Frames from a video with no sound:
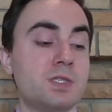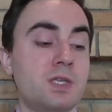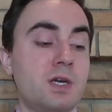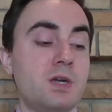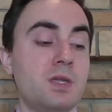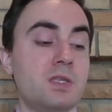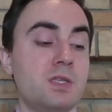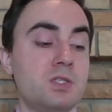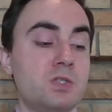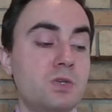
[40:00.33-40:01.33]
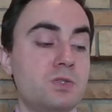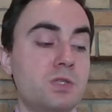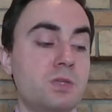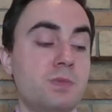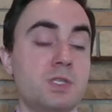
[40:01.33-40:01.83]
to argue that this shows that
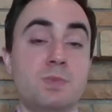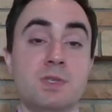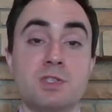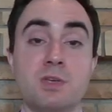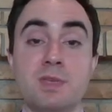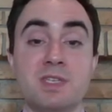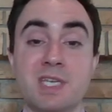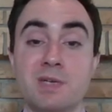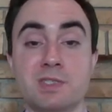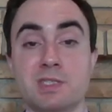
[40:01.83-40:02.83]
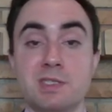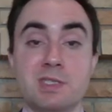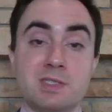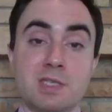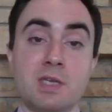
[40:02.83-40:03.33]
there must be some intelligent
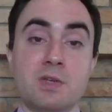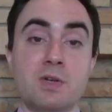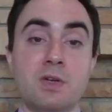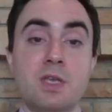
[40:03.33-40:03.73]
designer